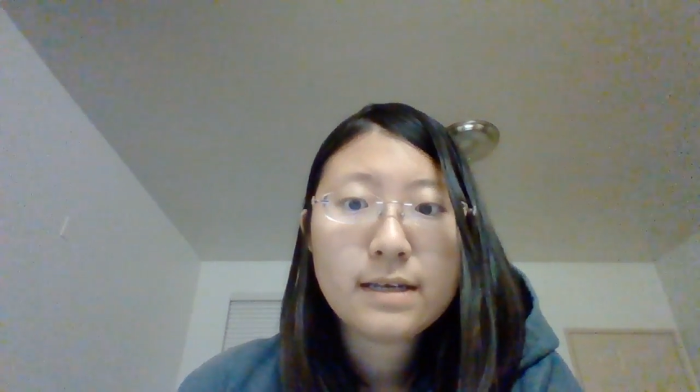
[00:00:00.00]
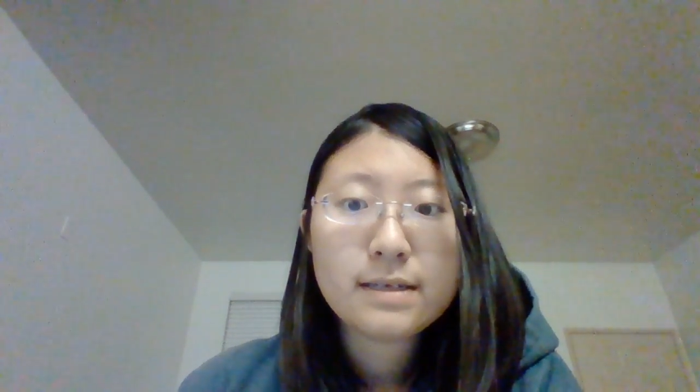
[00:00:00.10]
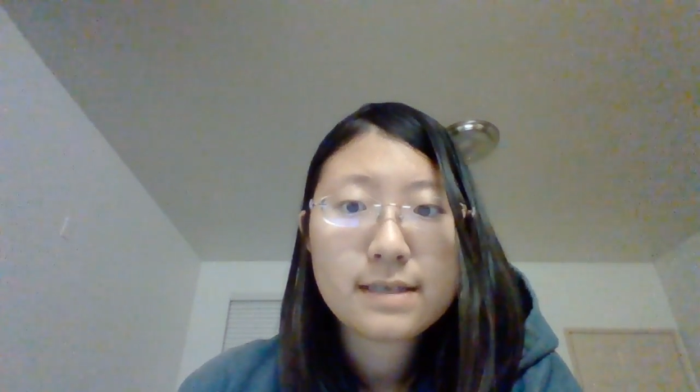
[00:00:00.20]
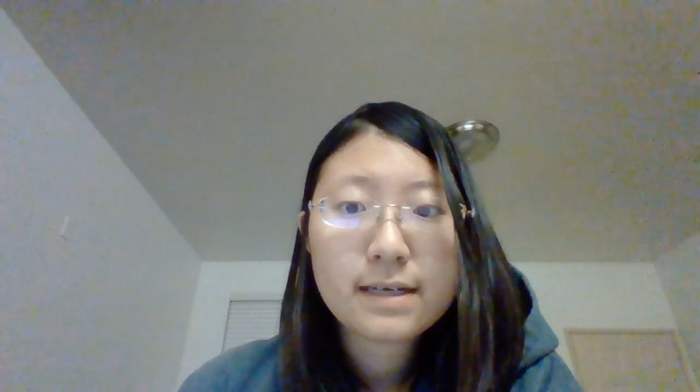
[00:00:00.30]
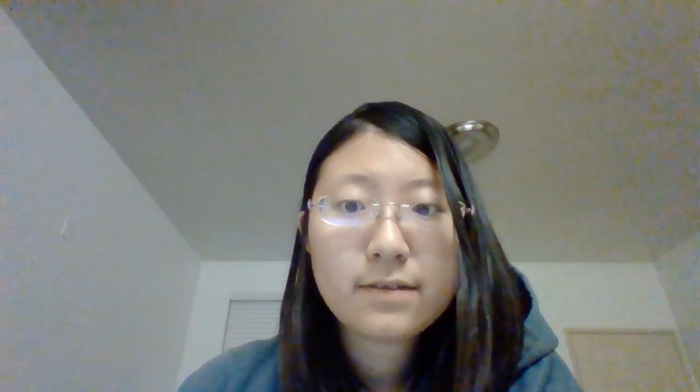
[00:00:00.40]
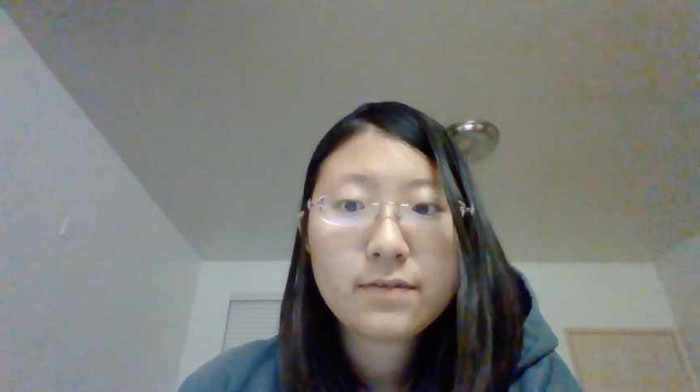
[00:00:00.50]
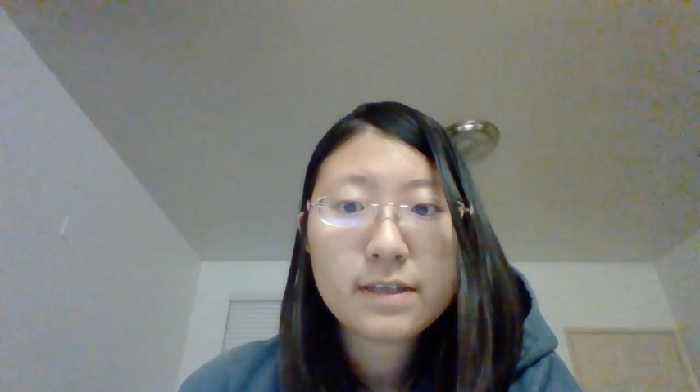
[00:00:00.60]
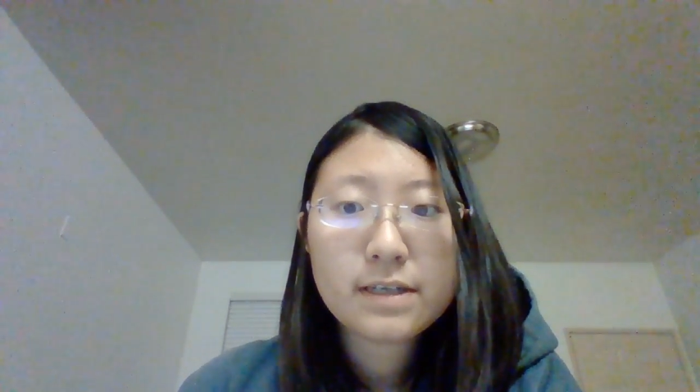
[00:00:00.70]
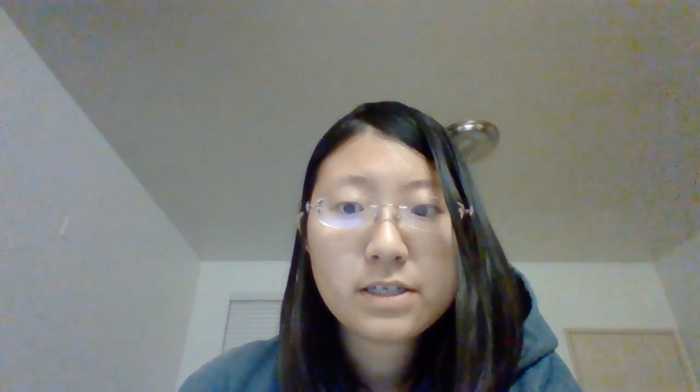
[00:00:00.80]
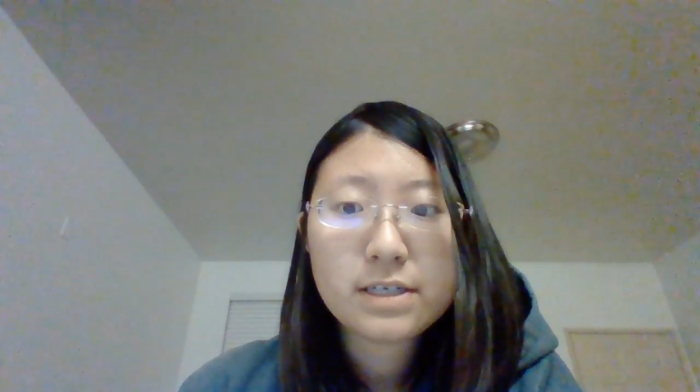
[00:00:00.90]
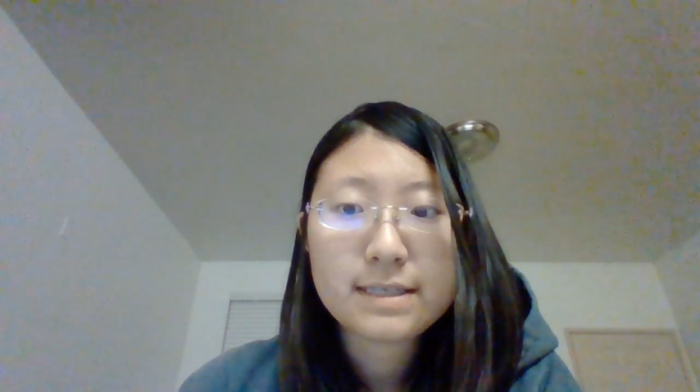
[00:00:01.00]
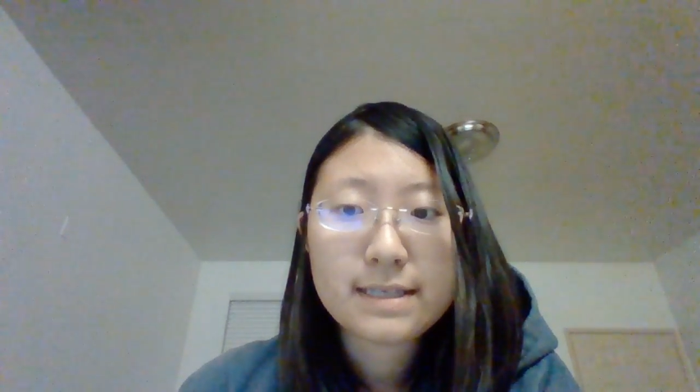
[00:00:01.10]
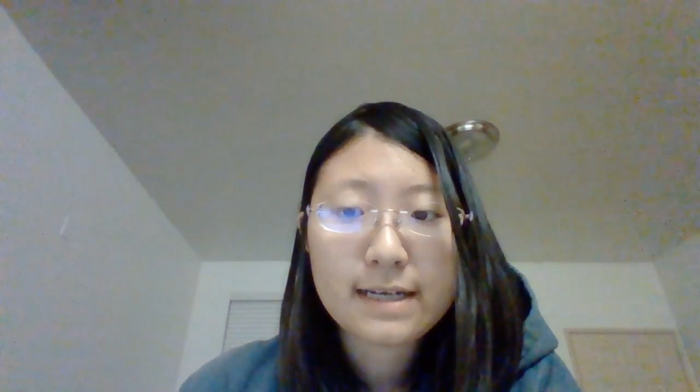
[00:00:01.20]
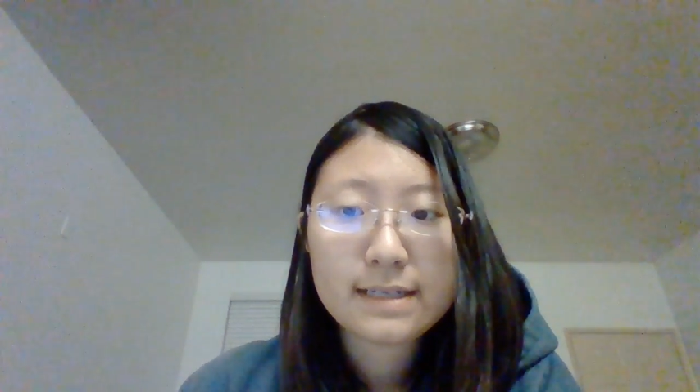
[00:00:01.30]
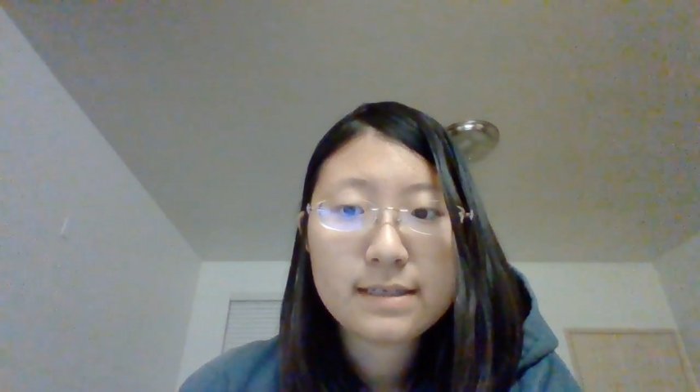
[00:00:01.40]
The second advantage is
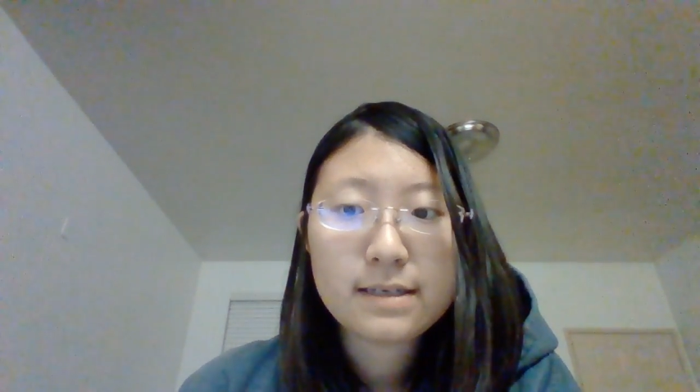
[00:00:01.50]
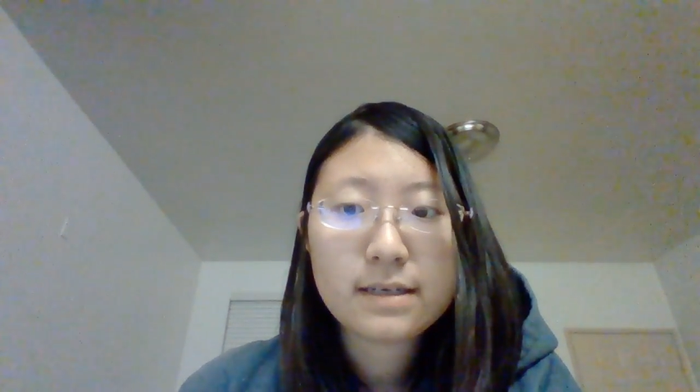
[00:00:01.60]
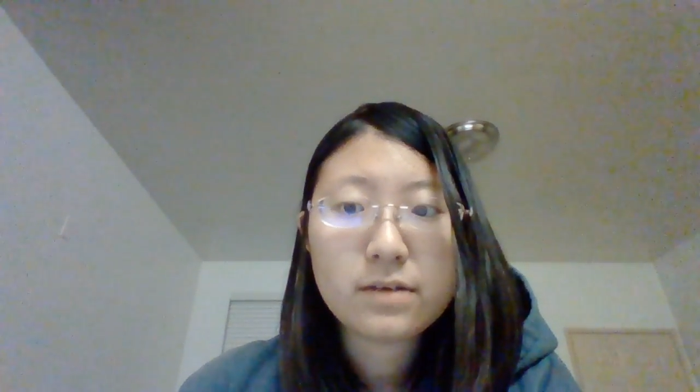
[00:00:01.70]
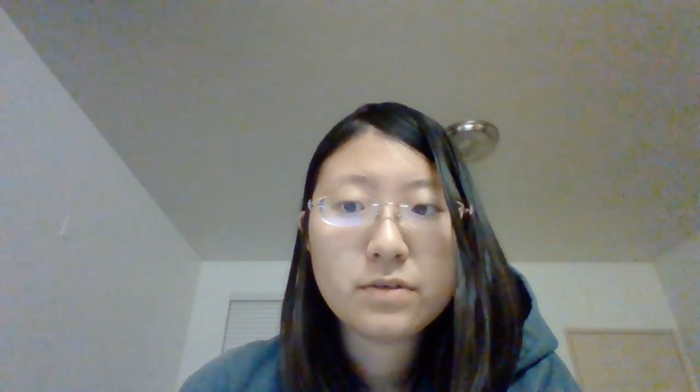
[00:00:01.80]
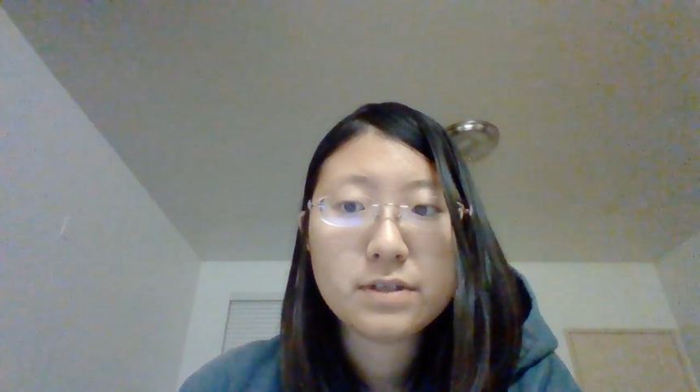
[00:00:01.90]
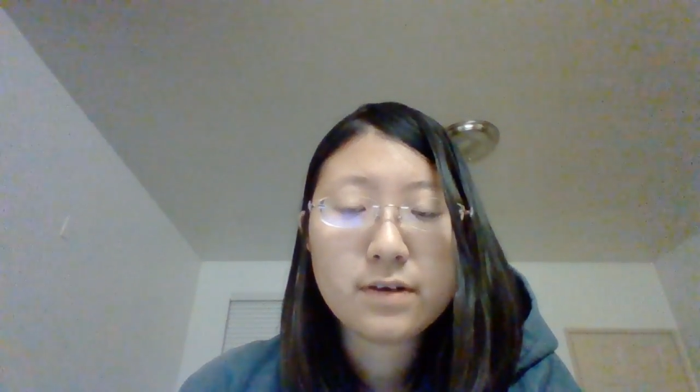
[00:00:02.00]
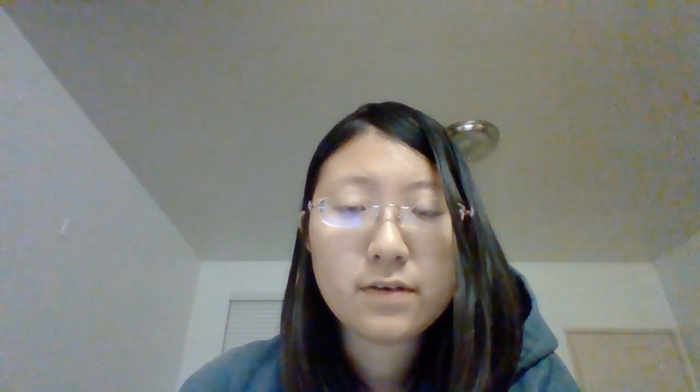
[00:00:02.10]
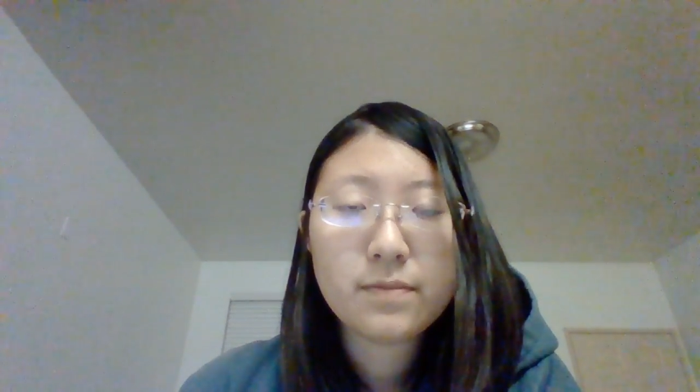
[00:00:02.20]
that it can resolve